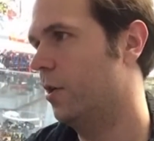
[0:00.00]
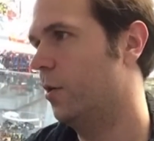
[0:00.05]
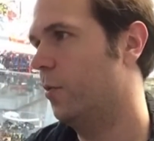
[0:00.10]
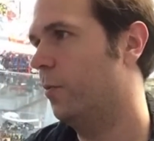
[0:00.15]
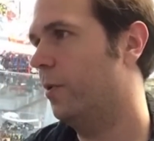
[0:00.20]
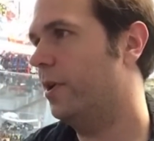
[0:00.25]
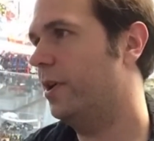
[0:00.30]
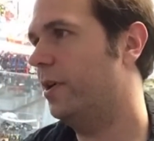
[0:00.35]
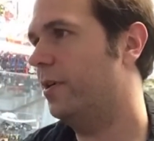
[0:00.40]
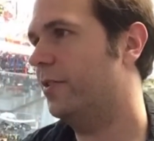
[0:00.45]

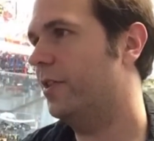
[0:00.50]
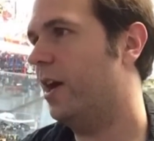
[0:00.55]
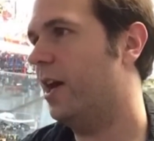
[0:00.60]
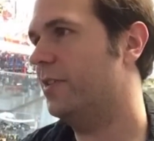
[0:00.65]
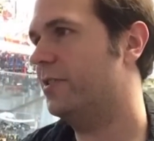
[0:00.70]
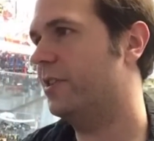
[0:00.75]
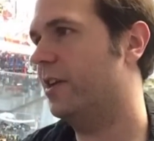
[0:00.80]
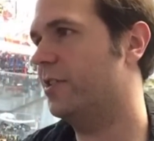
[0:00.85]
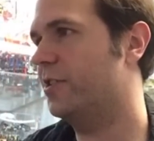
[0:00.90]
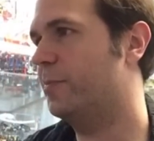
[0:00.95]
What are your
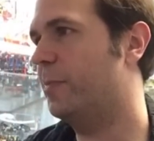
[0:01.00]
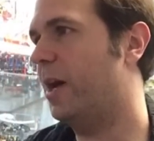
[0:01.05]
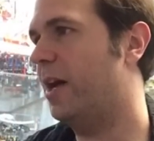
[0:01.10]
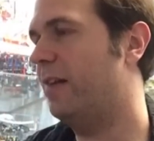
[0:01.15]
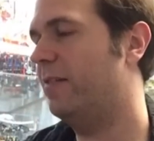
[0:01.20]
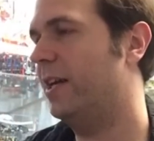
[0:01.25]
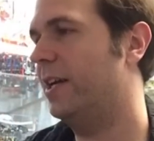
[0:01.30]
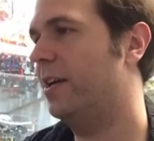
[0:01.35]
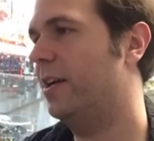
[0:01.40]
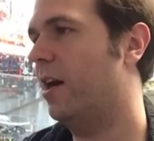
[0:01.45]
thoughts on
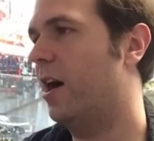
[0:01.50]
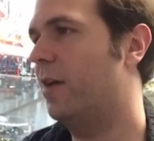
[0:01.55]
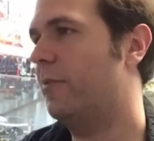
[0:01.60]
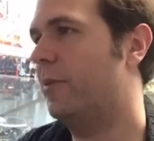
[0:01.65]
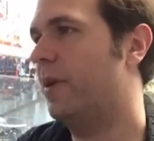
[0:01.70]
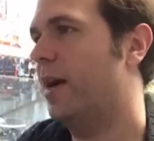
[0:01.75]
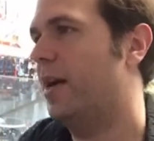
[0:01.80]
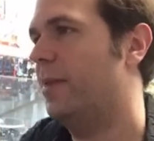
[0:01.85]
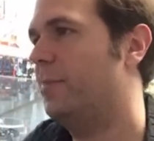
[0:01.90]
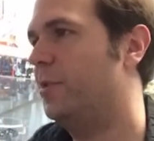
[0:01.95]
Spotlight Hot
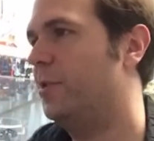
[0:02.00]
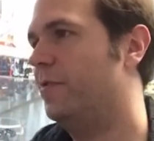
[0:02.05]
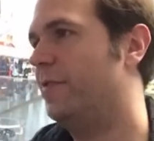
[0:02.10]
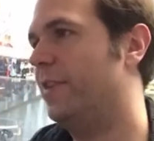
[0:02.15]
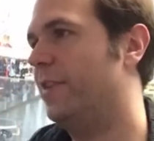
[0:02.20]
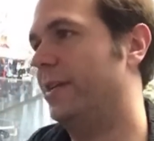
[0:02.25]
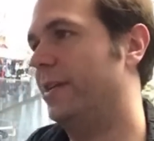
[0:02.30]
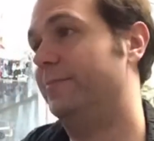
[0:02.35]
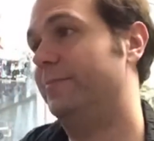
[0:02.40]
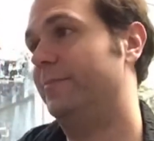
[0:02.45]
Rod
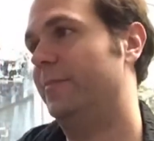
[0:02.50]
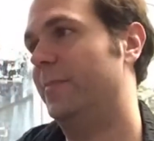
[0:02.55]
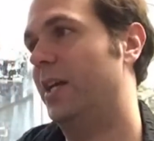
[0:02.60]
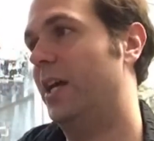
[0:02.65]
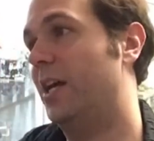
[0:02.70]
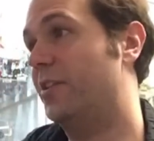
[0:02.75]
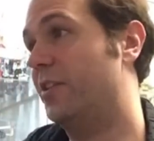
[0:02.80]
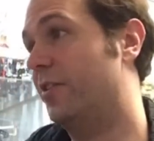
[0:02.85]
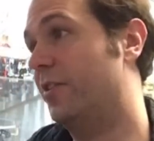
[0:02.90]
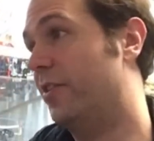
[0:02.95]
movie?
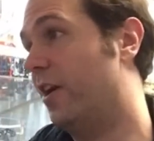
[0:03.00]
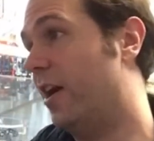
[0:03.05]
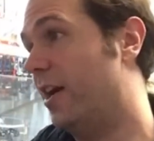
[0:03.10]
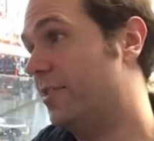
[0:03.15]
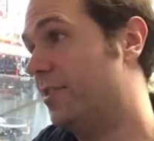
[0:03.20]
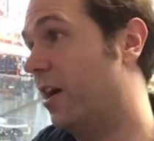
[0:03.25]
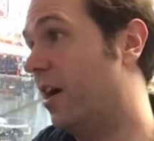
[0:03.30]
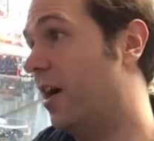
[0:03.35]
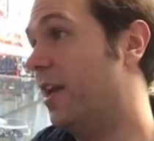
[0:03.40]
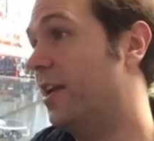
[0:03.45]
Thoughts
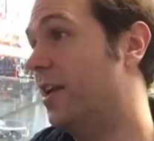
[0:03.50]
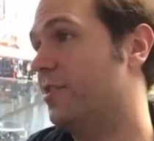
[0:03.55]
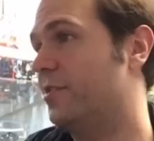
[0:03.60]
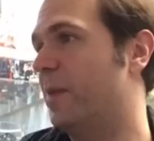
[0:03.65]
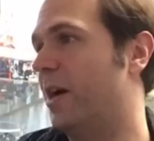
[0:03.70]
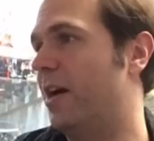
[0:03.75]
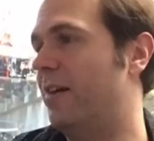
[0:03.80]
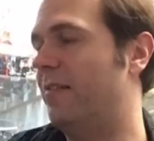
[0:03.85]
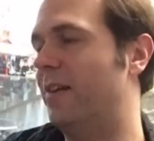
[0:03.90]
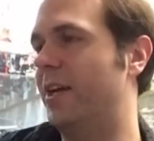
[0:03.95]
on a
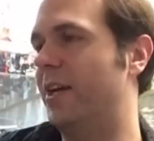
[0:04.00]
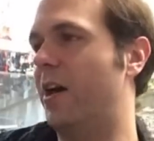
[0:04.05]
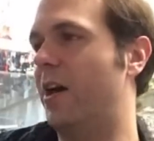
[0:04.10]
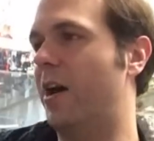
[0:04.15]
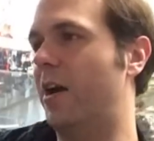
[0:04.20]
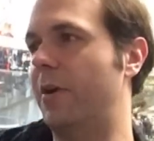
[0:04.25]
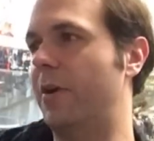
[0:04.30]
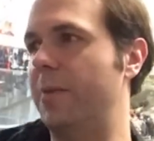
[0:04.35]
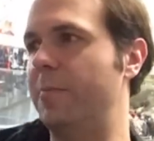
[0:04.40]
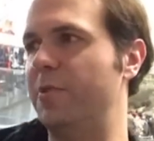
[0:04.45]
Spotlight Hot
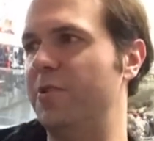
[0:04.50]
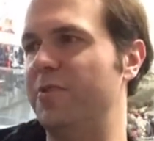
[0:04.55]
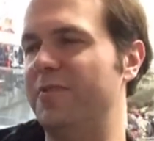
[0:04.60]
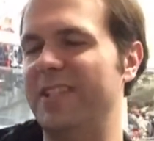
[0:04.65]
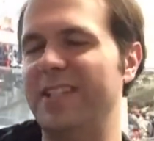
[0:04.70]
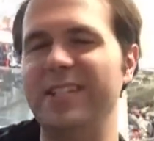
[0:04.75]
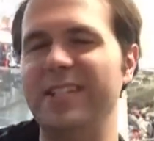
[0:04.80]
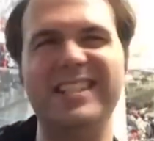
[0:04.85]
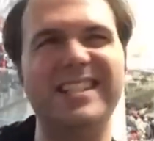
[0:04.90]
Rod movie?